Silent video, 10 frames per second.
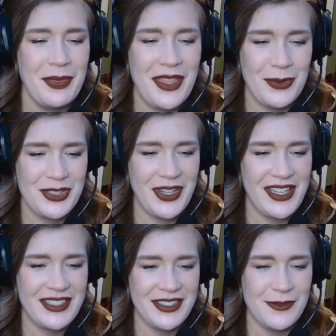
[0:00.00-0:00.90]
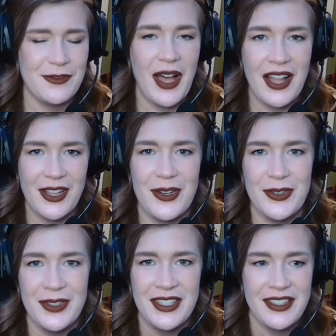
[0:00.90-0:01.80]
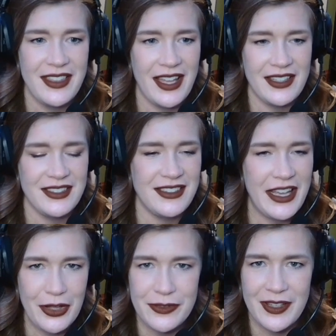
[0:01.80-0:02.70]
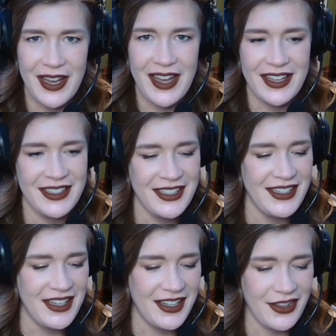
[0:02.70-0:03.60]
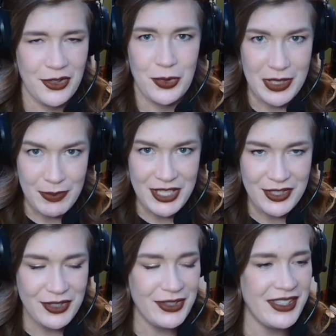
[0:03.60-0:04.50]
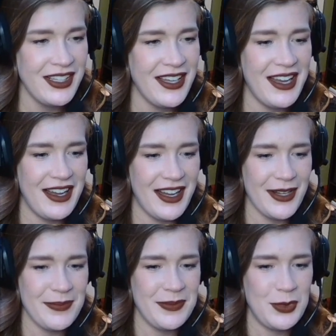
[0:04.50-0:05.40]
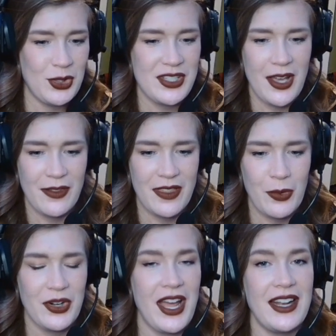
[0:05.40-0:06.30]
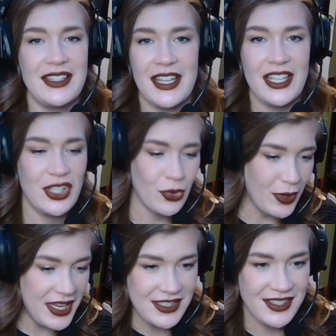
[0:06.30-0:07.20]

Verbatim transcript: they were trying to follow that elf guy, uh, the creepy dude. Um, you could tell that they were not getting great